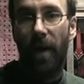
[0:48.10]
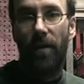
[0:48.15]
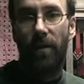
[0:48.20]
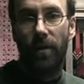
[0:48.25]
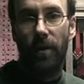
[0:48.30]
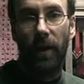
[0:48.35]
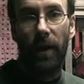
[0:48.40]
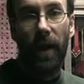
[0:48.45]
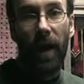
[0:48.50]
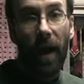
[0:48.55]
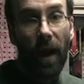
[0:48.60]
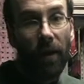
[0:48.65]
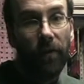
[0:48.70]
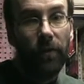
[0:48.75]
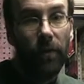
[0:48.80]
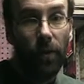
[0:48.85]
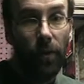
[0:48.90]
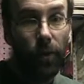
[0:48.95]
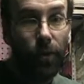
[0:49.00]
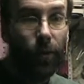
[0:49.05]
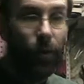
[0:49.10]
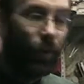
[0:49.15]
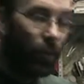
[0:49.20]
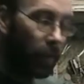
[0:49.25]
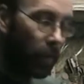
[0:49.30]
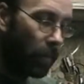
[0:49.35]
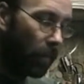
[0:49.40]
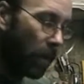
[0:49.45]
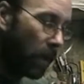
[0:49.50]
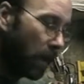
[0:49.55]
I actually have to
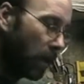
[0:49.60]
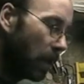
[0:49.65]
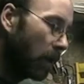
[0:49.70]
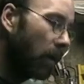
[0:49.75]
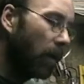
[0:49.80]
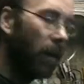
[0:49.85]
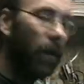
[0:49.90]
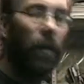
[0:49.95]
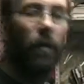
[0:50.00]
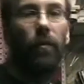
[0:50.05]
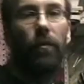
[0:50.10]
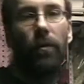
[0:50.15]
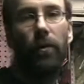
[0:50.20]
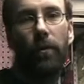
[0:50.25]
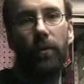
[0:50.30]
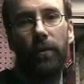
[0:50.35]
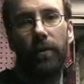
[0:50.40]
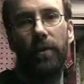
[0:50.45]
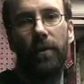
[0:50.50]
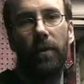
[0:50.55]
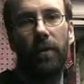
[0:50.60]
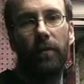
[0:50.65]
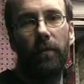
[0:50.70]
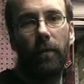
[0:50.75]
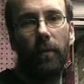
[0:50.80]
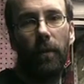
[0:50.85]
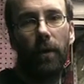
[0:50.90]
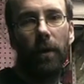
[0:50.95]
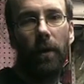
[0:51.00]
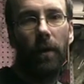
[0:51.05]
throw it away. I hate throwing
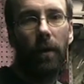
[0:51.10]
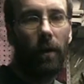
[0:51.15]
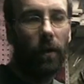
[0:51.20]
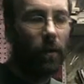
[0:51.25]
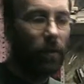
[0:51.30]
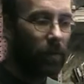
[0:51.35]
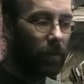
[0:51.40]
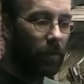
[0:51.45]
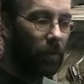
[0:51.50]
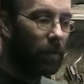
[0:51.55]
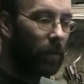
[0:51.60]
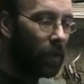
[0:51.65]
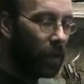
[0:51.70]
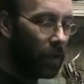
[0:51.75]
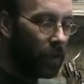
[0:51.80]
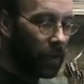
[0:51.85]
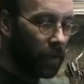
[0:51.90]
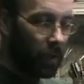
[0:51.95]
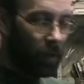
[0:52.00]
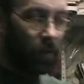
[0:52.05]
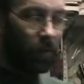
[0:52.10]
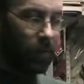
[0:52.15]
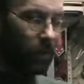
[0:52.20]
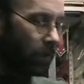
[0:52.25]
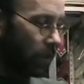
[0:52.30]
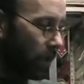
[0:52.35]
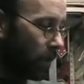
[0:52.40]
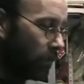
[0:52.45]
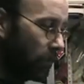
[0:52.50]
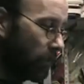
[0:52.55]
stuff away, eh? So I
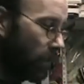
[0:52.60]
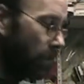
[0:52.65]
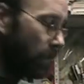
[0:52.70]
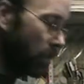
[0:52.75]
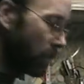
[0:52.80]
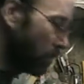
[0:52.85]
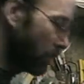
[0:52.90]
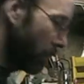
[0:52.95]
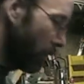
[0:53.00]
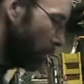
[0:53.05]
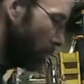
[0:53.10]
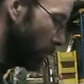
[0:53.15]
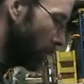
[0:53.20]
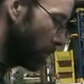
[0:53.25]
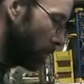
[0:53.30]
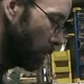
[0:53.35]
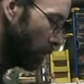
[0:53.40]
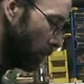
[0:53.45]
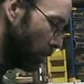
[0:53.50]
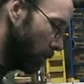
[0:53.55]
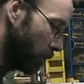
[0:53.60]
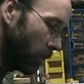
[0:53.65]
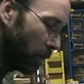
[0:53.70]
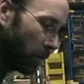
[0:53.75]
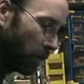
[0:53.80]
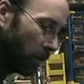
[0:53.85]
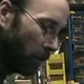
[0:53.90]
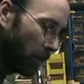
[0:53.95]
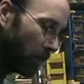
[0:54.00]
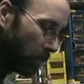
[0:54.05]
always salvage everything,
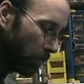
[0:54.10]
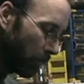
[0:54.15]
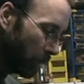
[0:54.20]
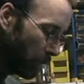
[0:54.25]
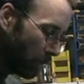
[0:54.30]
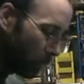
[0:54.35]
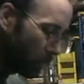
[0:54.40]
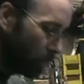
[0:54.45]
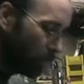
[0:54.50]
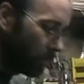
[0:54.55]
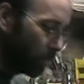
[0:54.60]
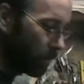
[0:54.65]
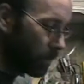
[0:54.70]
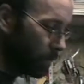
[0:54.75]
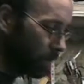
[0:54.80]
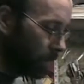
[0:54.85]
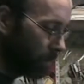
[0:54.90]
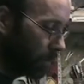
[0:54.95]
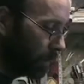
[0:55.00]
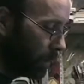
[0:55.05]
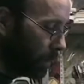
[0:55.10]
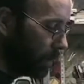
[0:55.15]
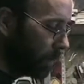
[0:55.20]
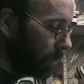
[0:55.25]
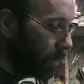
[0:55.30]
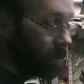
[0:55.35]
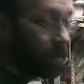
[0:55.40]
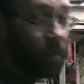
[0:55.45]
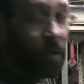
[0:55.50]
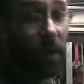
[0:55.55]
I get out little tools and
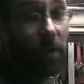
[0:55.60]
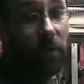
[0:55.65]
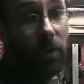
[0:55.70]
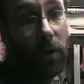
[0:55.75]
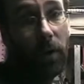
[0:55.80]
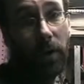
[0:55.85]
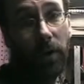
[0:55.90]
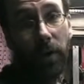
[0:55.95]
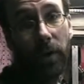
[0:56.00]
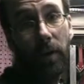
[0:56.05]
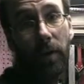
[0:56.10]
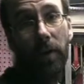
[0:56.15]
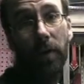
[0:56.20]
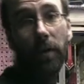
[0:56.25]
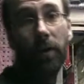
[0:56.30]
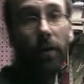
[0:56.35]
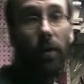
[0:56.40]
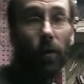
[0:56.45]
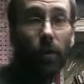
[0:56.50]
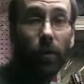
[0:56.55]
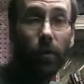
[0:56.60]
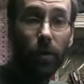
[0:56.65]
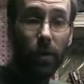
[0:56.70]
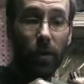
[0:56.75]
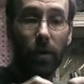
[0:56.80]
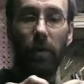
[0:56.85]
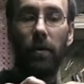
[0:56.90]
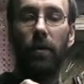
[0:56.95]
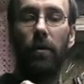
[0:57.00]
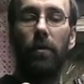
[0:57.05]
save all
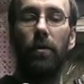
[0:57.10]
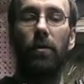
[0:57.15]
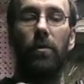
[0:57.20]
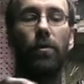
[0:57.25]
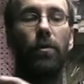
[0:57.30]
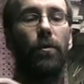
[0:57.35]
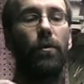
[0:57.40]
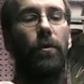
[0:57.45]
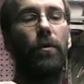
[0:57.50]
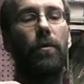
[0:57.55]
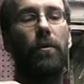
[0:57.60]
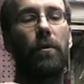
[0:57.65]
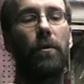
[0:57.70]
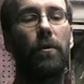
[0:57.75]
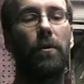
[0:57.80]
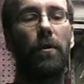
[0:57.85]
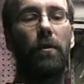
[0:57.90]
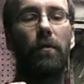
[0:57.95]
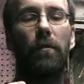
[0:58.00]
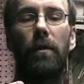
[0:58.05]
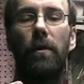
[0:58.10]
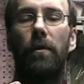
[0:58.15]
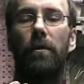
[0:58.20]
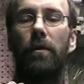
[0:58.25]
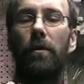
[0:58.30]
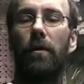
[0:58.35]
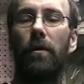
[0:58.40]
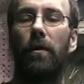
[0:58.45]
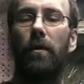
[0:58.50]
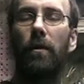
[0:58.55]
the, the screws and stuff.
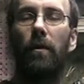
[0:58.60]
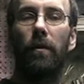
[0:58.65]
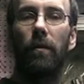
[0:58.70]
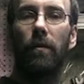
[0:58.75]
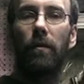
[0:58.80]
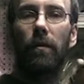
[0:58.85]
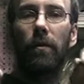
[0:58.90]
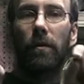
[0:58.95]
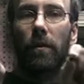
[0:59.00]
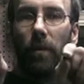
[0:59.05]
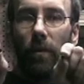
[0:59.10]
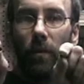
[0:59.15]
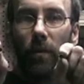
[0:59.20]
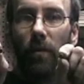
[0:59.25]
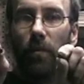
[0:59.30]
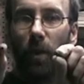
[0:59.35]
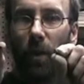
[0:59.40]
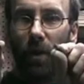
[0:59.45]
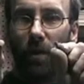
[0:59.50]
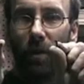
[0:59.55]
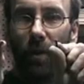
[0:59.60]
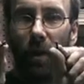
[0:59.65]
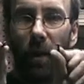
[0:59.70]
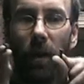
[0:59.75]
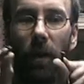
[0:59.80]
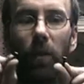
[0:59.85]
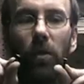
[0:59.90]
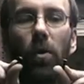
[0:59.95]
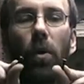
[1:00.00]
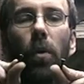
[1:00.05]
These are those, special
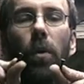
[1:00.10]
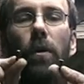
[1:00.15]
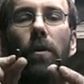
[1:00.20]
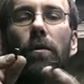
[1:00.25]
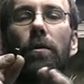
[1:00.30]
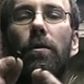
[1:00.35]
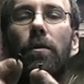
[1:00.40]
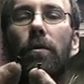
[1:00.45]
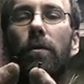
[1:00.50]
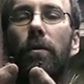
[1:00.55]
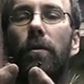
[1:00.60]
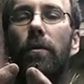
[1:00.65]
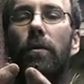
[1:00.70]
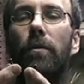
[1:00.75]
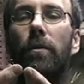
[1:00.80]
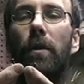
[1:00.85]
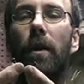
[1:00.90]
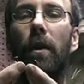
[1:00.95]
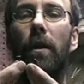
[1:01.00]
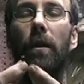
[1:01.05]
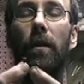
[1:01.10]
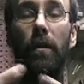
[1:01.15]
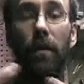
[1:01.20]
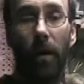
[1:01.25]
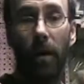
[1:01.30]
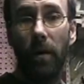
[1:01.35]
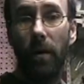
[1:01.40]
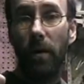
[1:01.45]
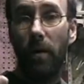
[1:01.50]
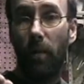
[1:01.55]
little torque screws, hey?
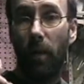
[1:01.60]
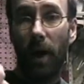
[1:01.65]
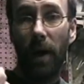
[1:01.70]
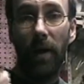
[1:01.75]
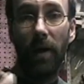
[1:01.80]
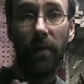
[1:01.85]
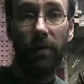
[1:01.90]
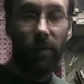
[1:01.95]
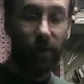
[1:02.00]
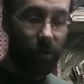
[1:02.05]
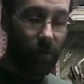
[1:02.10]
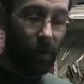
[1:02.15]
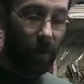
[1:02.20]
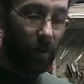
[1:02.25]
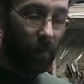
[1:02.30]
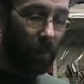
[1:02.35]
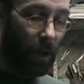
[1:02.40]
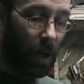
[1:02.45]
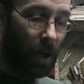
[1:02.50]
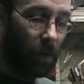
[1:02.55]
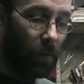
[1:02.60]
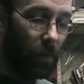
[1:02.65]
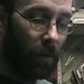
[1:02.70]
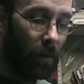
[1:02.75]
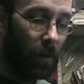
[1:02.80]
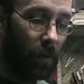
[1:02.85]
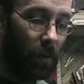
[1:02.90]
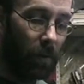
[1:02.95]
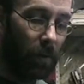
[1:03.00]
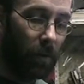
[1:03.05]
They're hard to buy if you're trying to buy
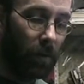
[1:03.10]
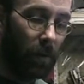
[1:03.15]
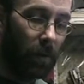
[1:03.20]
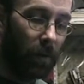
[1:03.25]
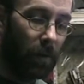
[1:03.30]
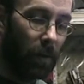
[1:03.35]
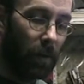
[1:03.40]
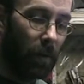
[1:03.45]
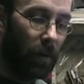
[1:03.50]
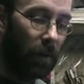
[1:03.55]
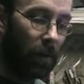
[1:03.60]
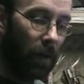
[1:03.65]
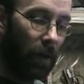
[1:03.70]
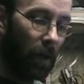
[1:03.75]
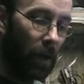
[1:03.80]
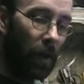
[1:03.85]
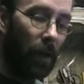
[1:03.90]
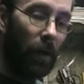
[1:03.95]
one of these things, hey?